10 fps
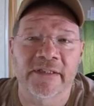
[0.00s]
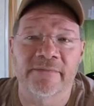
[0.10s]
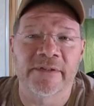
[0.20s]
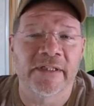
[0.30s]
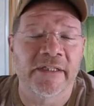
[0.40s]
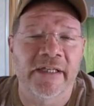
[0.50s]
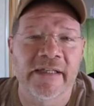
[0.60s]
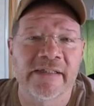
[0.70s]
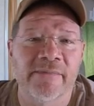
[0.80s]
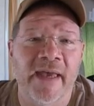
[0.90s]
Um,
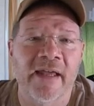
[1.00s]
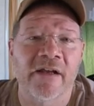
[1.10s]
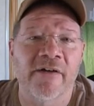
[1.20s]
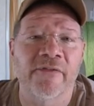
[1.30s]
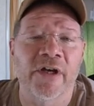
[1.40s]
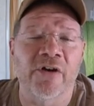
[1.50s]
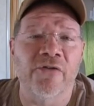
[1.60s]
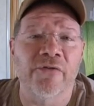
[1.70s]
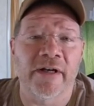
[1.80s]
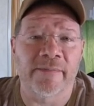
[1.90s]
he's a man of
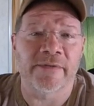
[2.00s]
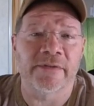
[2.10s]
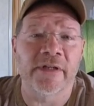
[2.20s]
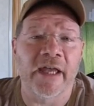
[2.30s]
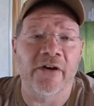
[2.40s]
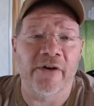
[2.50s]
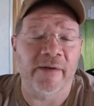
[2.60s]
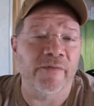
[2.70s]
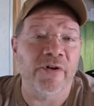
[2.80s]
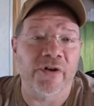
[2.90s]
incredible,
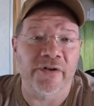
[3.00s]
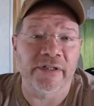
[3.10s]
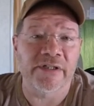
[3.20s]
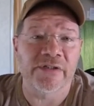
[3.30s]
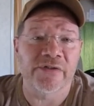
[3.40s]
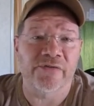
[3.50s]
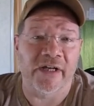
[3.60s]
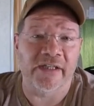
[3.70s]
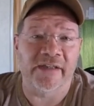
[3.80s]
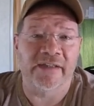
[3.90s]
incredible courage and
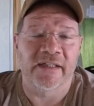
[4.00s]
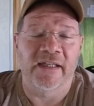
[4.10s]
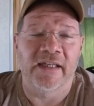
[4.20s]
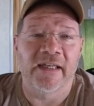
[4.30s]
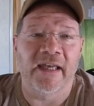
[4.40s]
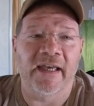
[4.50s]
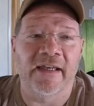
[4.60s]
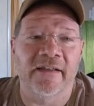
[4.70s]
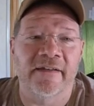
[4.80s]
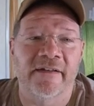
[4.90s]
strength.
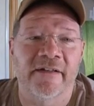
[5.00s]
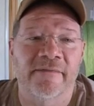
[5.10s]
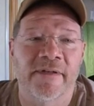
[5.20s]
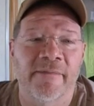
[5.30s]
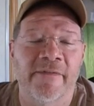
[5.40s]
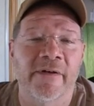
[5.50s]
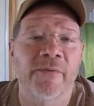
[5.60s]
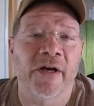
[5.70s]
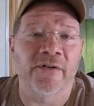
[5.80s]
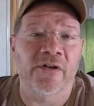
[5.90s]
And um, I'm
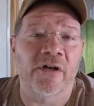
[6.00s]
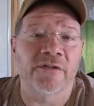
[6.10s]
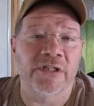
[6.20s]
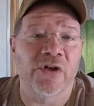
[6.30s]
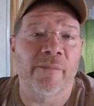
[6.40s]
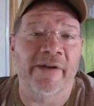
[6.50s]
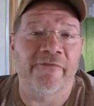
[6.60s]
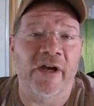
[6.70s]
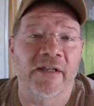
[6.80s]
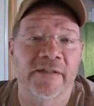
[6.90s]
very proud to call Chico my
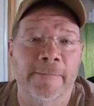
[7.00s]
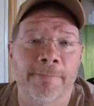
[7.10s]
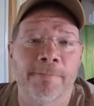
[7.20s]
friend.